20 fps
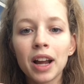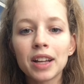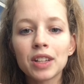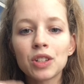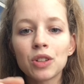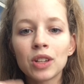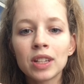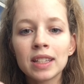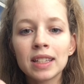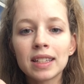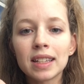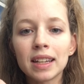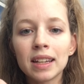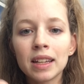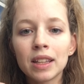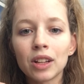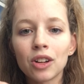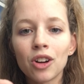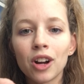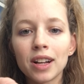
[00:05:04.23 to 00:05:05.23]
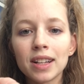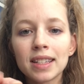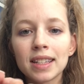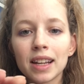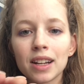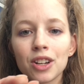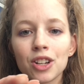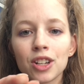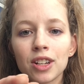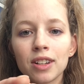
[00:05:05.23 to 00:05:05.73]
as you can see in the cross
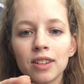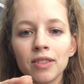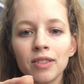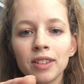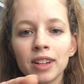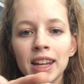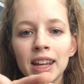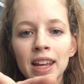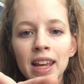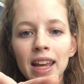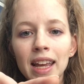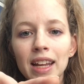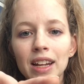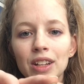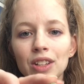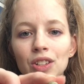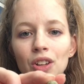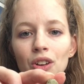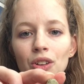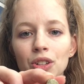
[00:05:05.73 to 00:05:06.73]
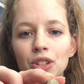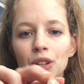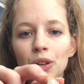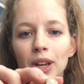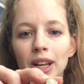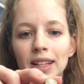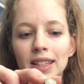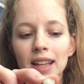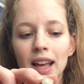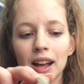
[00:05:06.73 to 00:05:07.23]
section, it is also
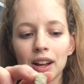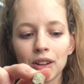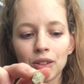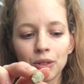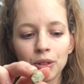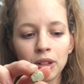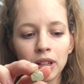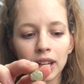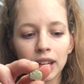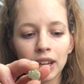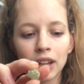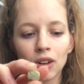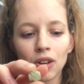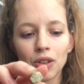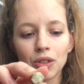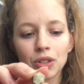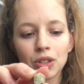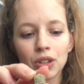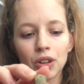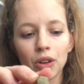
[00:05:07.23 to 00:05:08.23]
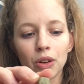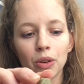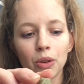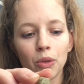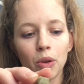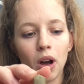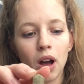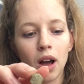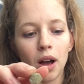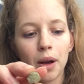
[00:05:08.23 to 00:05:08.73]
hexagonal. It can
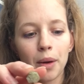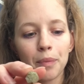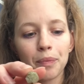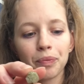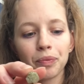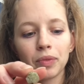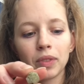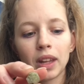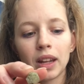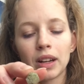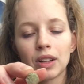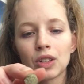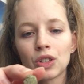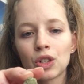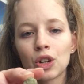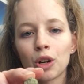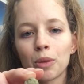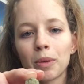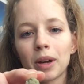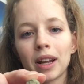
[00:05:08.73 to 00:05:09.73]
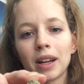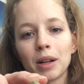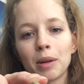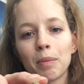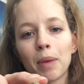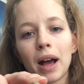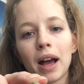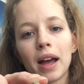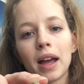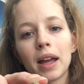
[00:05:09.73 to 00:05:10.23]
also, it is terminated
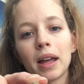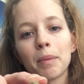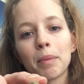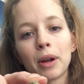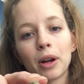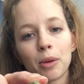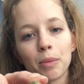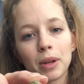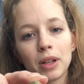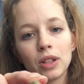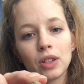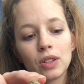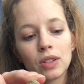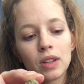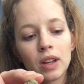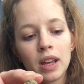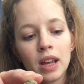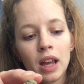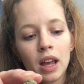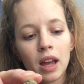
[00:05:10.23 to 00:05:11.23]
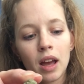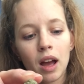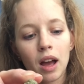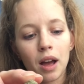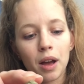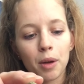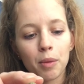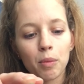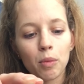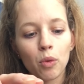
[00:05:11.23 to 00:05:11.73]
by pyramids,
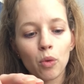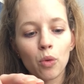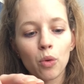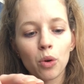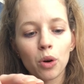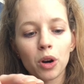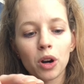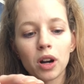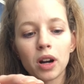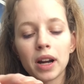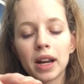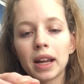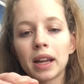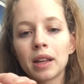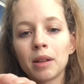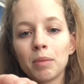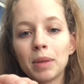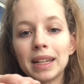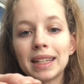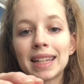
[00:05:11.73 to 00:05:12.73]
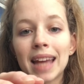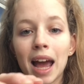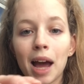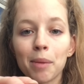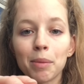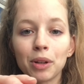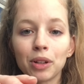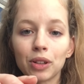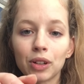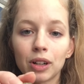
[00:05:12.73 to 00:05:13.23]
or it can be
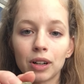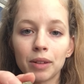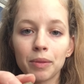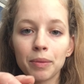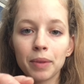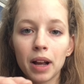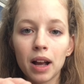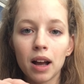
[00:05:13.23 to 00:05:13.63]
tabular,